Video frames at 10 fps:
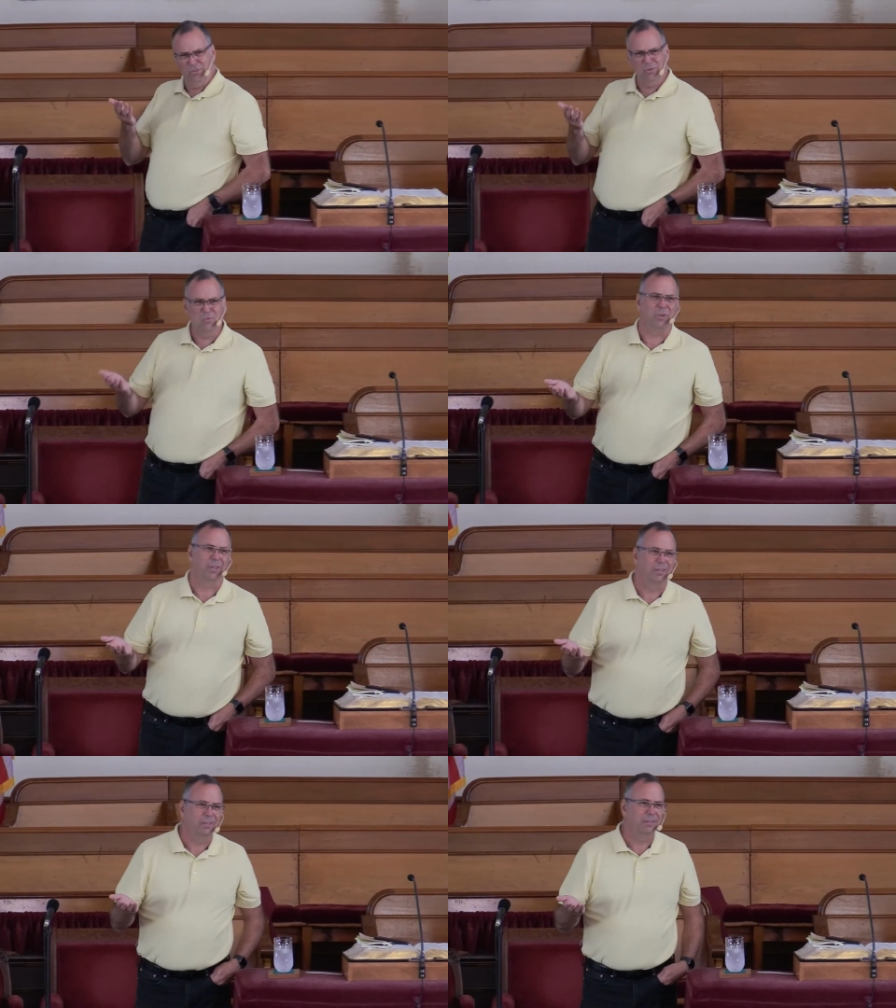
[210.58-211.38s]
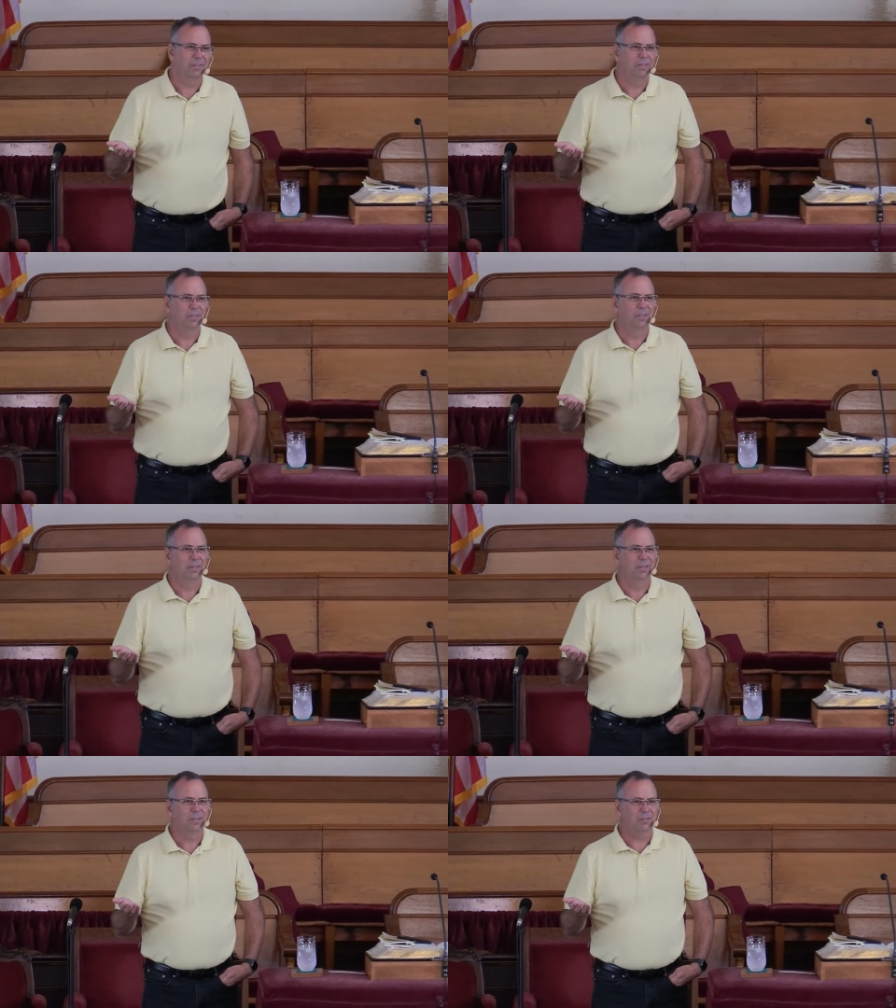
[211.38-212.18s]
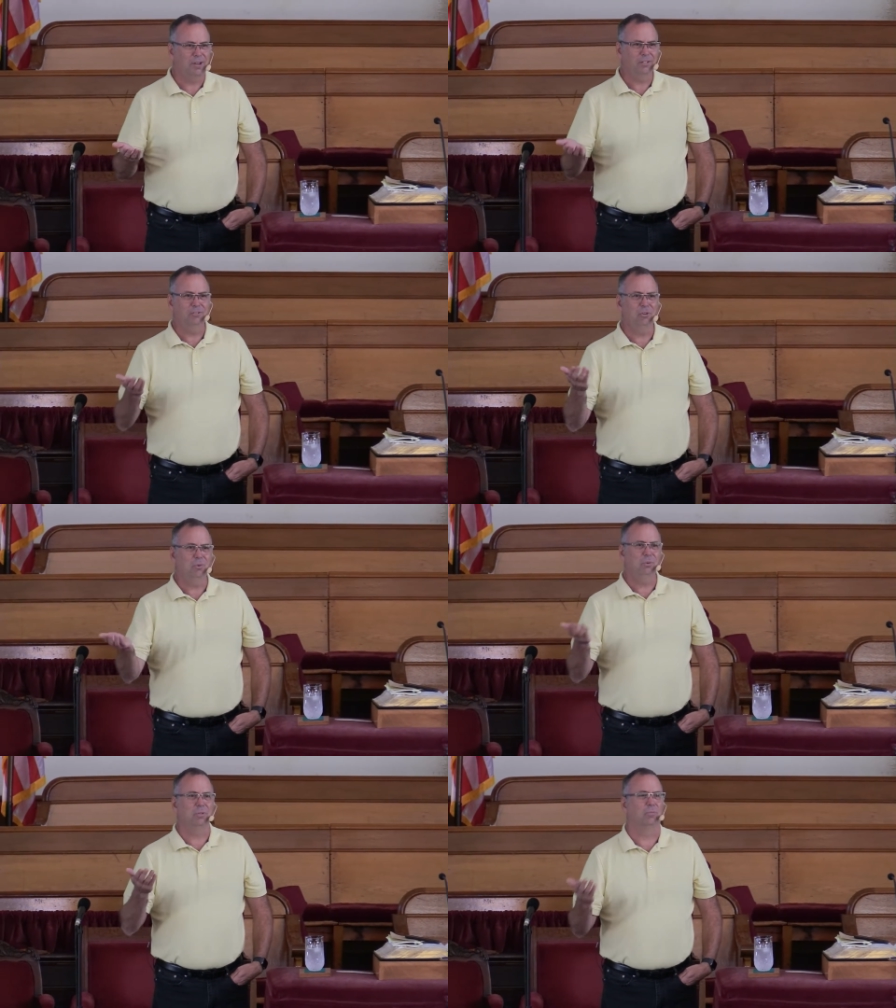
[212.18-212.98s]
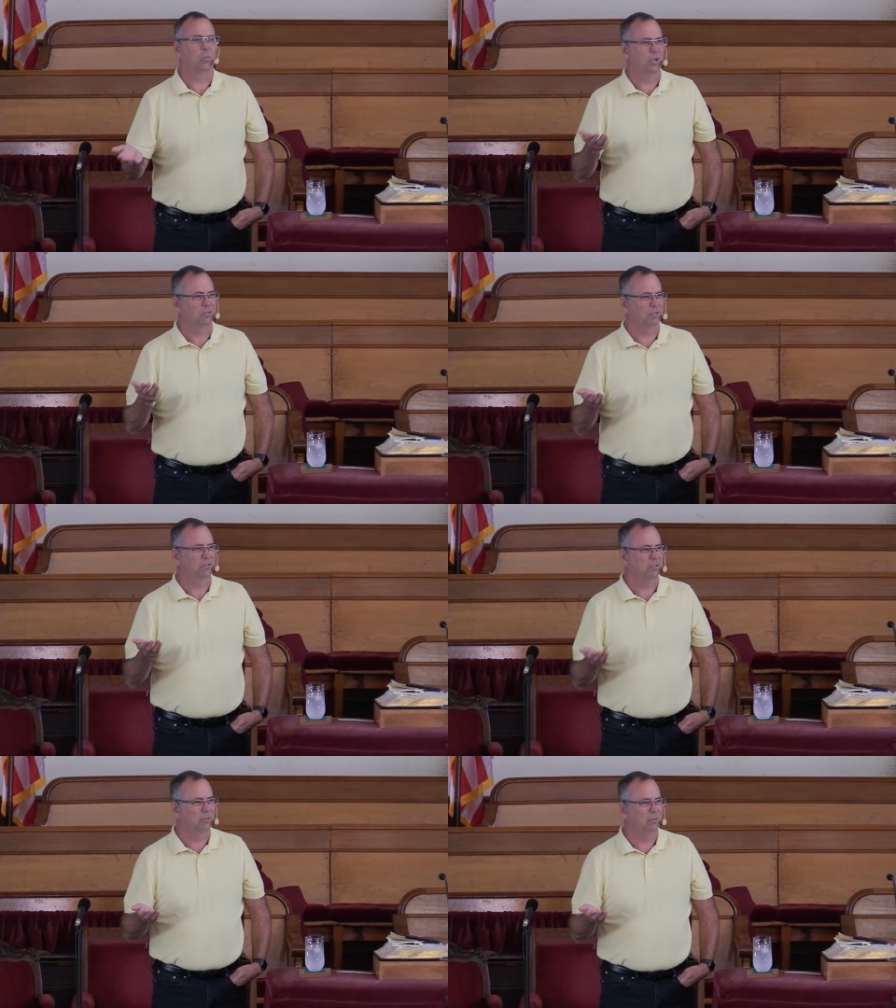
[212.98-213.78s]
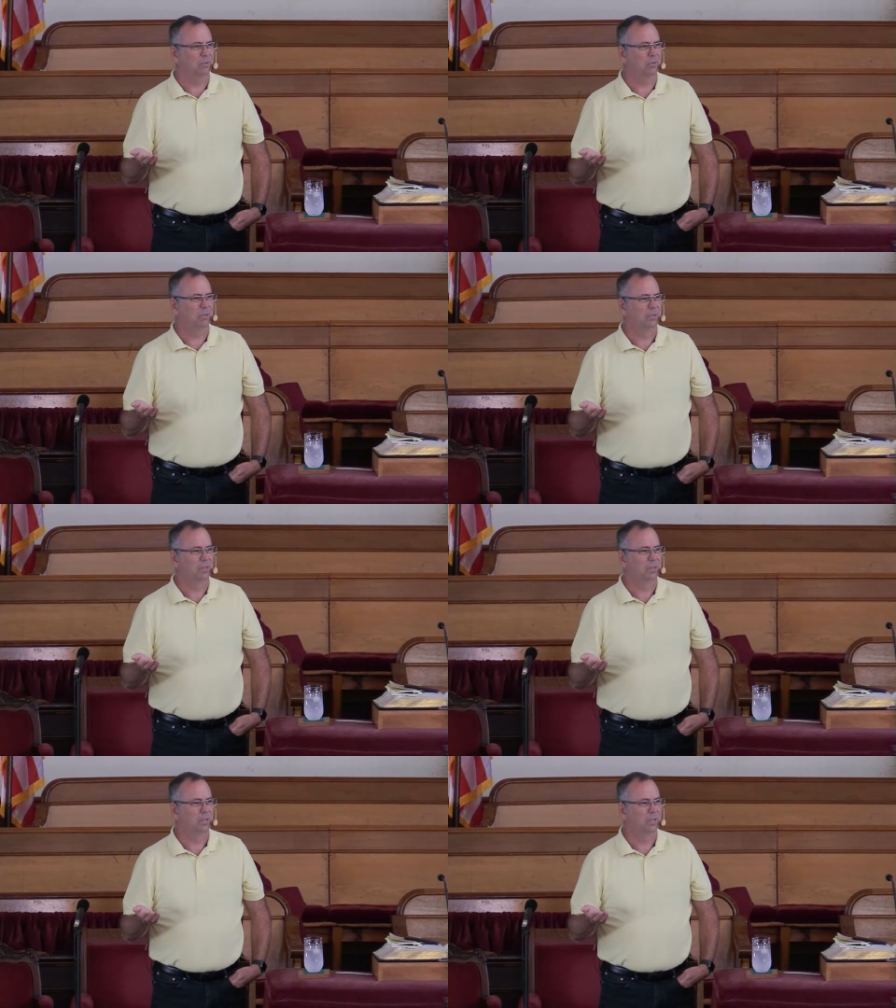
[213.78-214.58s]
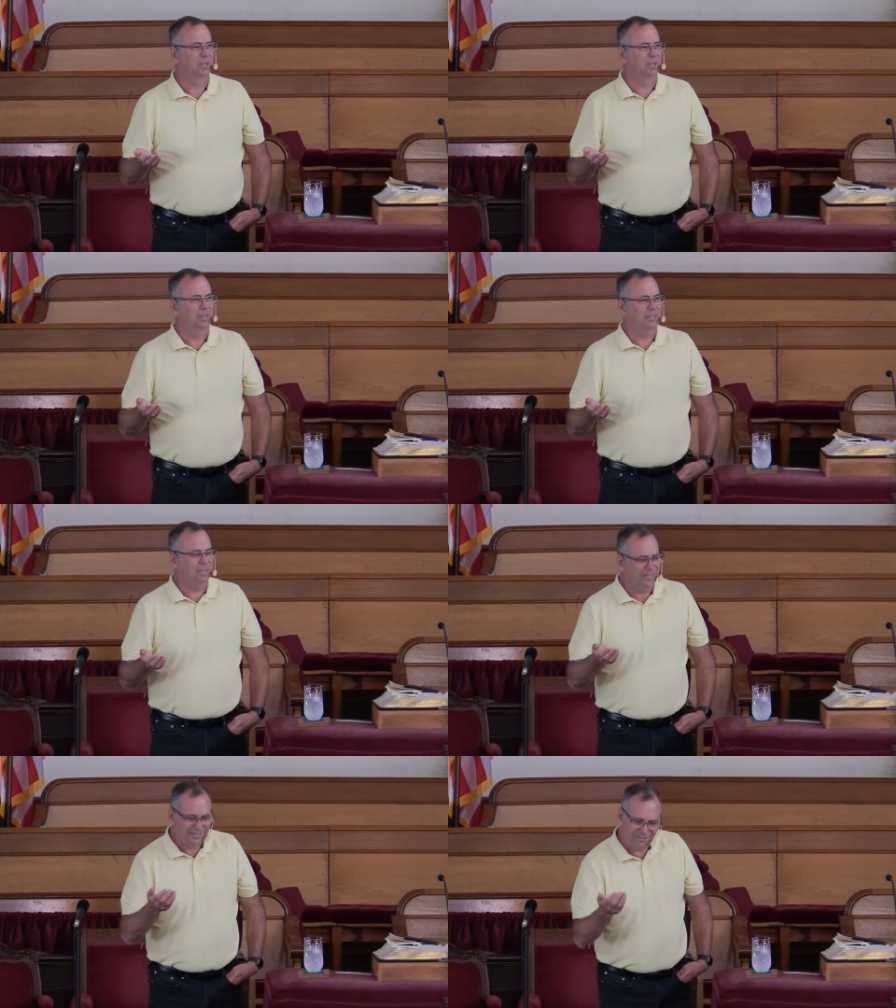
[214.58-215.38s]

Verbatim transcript: doing. God told him what to do. And then I